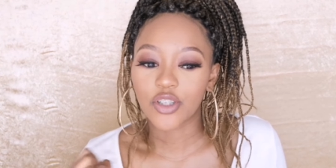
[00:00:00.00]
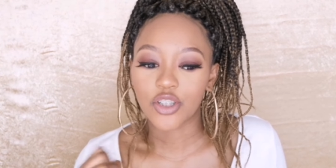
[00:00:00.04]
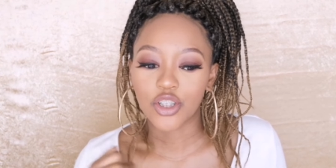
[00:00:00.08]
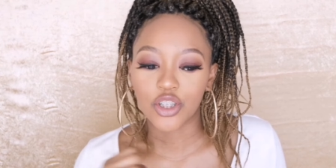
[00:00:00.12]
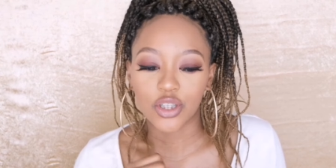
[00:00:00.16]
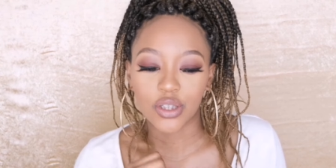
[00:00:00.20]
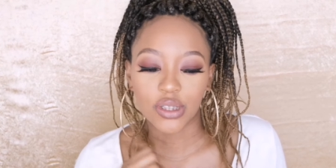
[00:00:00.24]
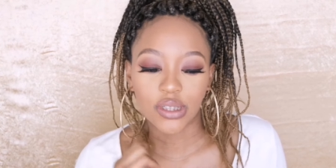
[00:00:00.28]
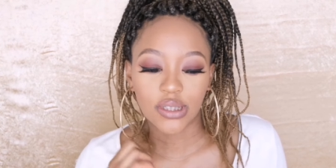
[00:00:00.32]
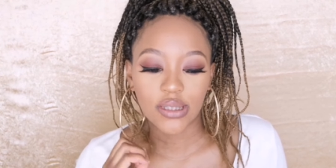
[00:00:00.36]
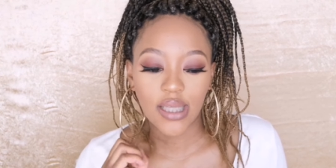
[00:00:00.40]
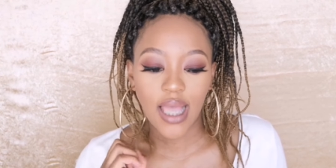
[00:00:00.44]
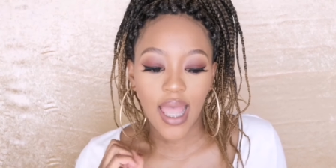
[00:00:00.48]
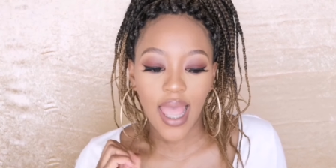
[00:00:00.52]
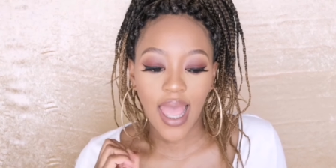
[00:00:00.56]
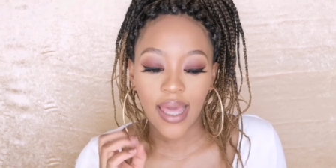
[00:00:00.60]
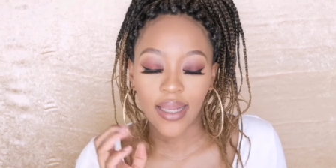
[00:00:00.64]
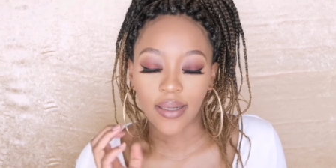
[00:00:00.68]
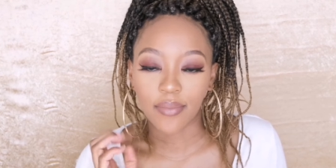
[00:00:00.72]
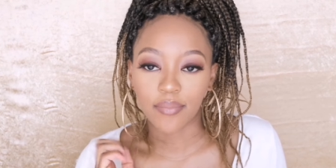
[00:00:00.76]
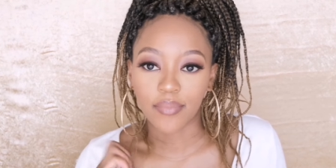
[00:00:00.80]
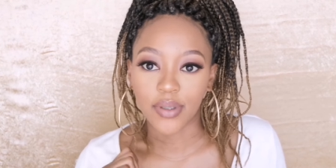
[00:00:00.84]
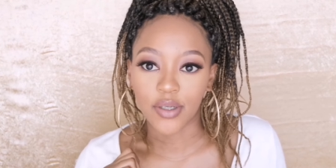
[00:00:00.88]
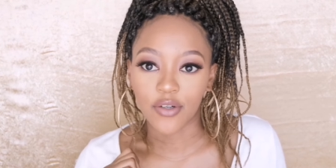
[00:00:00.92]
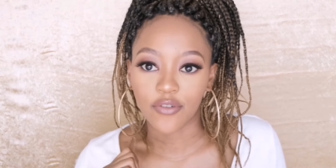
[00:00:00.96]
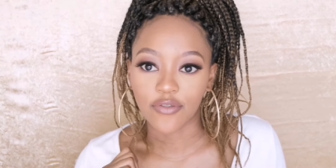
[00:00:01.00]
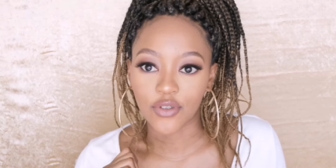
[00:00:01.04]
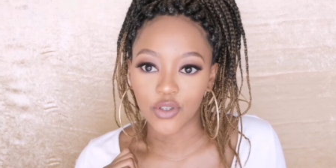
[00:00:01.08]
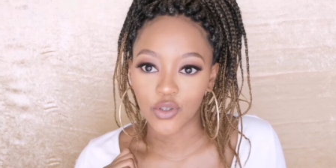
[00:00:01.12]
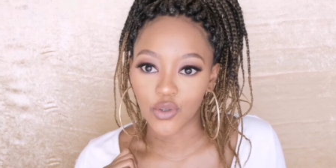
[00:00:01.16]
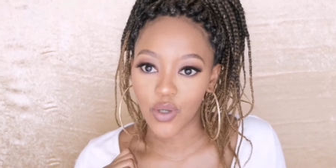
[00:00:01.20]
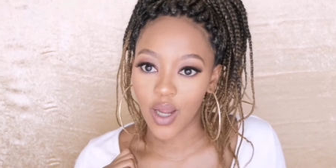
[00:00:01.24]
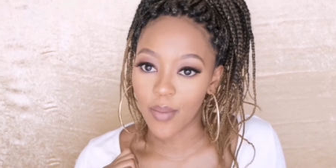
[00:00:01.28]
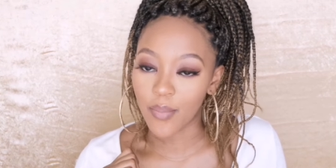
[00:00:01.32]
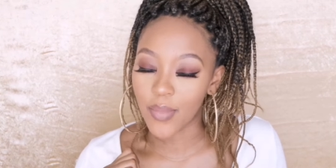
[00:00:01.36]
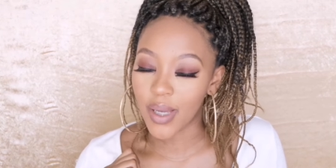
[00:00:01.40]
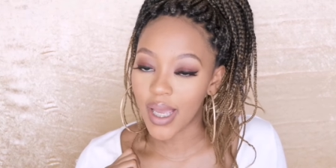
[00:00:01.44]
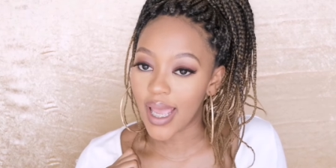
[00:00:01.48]
Just add a bit of
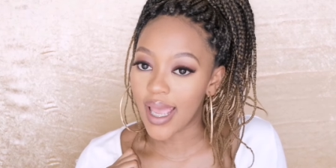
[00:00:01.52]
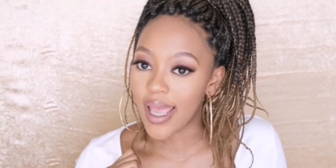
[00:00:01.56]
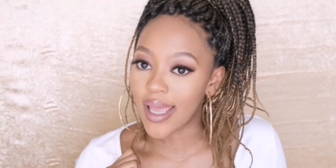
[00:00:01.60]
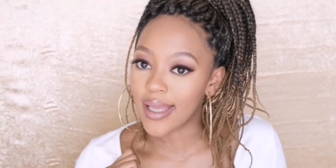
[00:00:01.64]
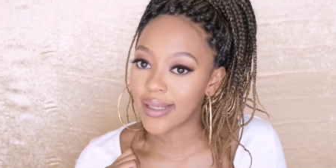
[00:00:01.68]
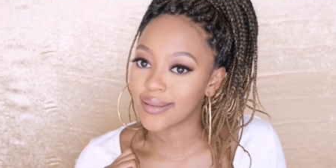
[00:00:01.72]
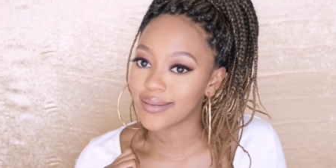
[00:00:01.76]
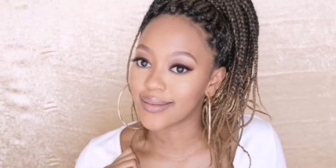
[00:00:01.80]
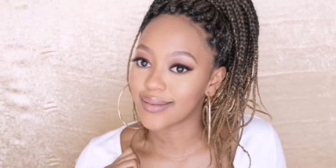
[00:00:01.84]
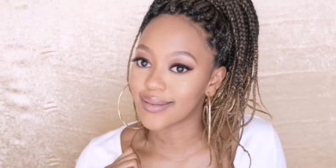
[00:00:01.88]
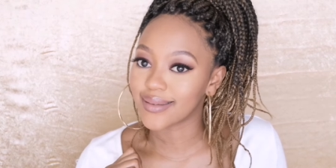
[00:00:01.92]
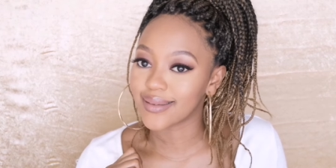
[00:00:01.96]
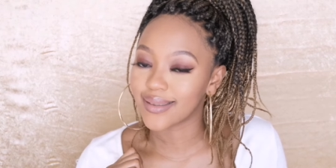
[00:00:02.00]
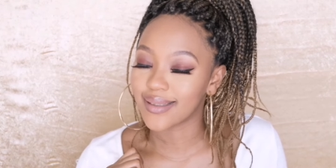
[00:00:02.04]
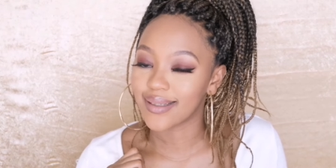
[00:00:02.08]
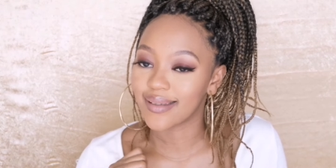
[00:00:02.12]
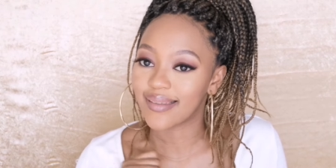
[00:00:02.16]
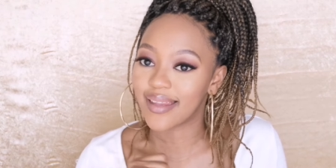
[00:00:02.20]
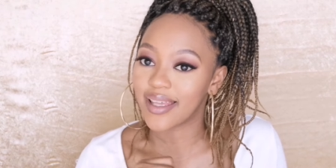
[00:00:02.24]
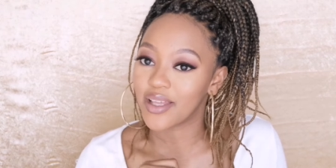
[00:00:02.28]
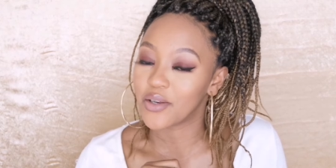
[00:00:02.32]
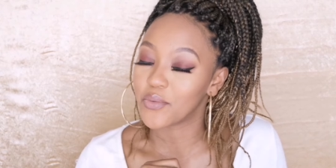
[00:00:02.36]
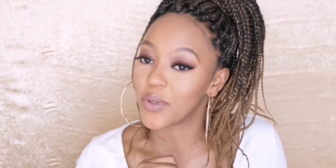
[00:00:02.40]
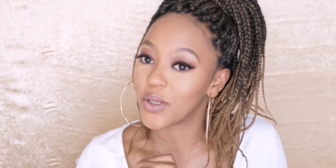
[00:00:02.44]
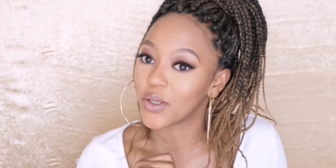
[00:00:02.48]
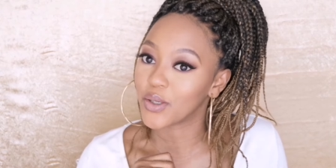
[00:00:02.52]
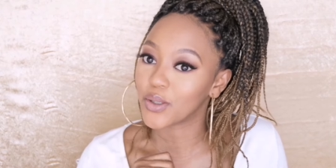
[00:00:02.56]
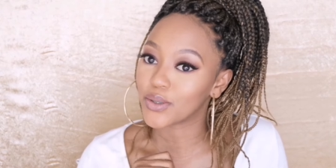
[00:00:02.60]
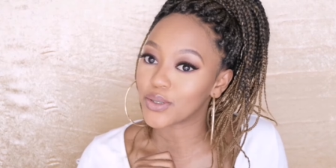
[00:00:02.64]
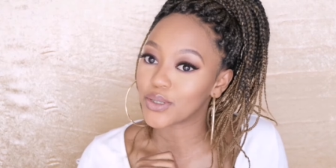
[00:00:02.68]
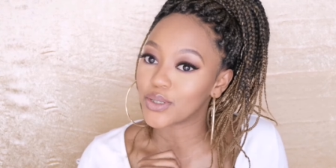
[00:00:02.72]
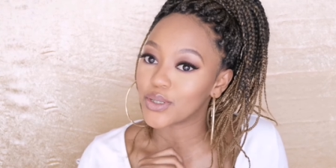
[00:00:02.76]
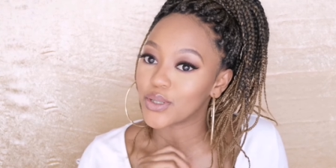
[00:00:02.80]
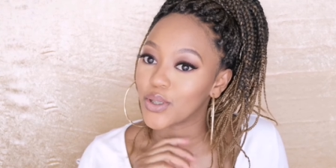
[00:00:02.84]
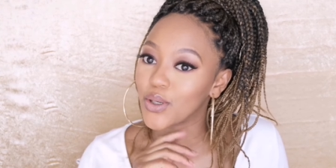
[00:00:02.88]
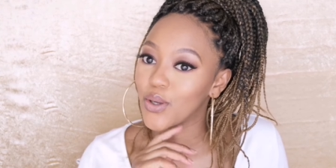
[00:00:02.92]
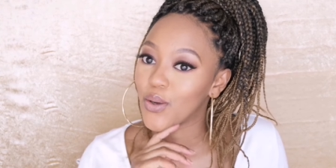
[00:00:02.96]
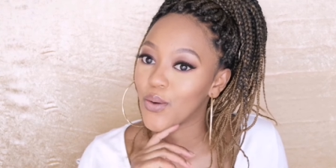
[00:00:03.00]
drama and then we're good
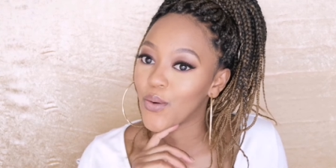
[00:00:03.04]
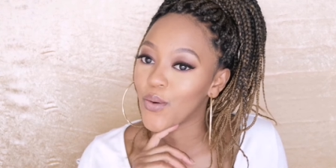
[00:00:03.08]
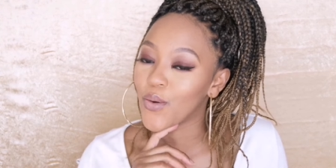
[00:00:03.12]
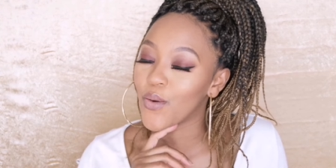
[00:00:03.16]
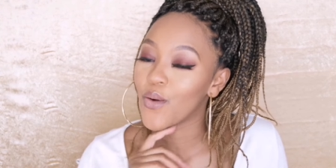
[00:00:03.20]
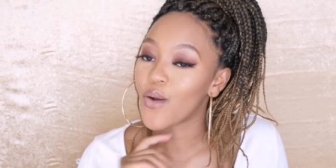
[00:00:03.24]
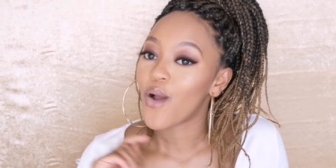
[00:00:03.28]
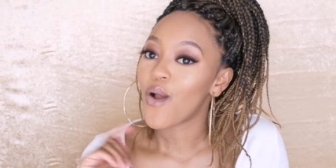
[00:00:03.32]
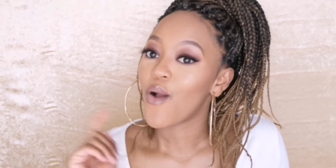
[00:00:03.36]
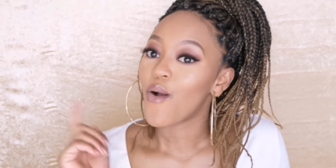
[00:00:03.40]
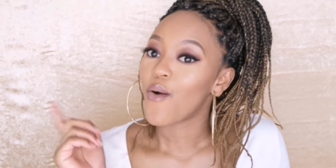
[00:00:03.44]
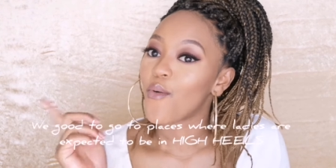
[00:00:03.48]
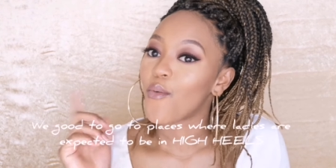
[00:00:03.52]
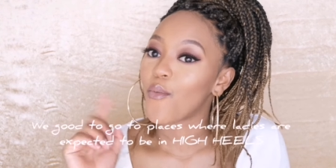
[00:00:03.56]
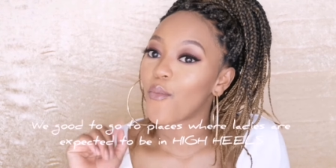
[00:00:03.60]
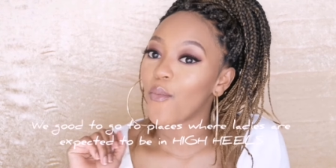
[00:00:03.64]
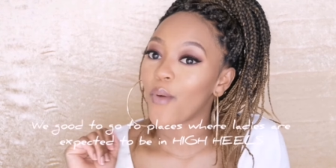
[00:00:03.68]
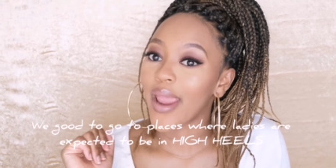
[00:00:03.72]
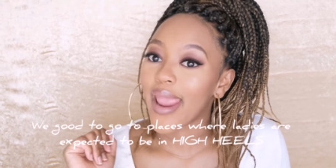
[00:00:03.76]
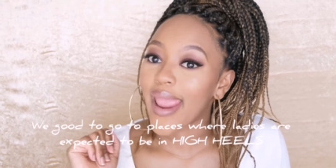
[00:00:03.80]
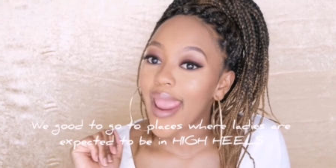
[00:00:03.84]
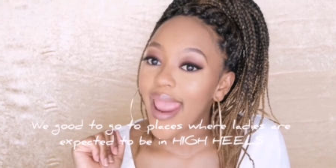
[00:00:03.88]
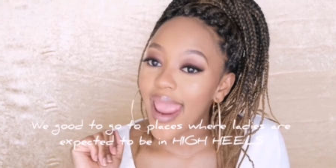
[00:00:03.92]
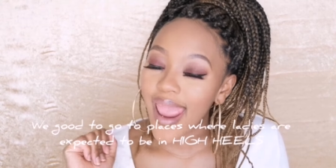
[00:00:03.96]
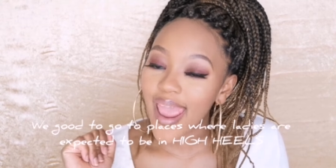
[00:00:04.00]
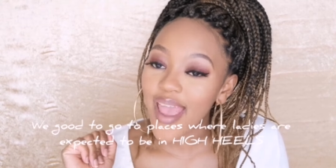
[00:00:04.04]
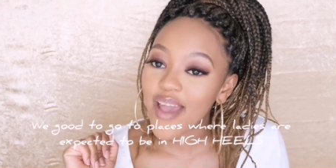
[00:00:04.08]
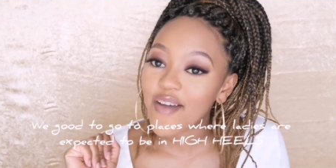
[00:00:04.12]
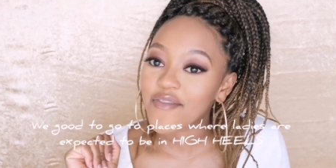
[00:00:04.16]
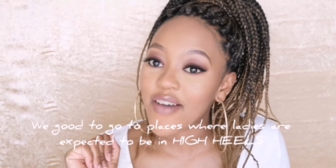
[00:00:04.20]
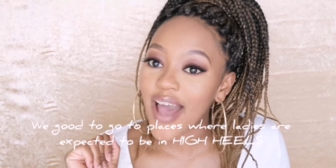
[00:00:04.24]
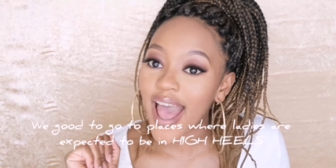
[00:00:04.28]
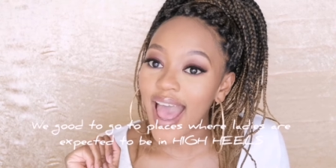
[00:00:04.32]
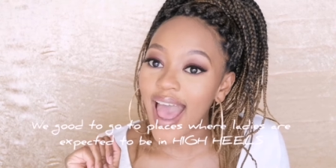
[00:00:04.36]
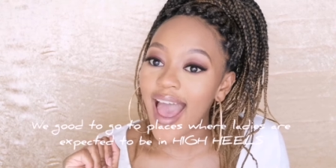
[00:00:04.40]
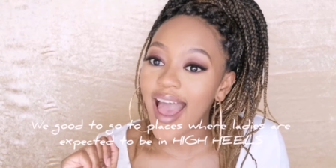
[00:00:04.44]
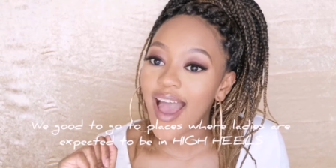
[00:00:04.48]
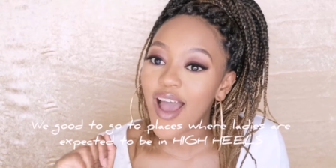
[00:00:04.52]
to go
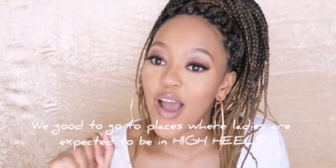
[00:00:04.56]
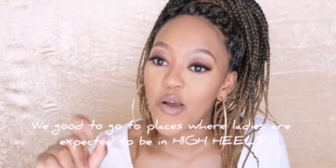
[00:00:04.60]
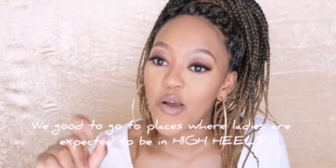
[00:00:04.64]
wherever.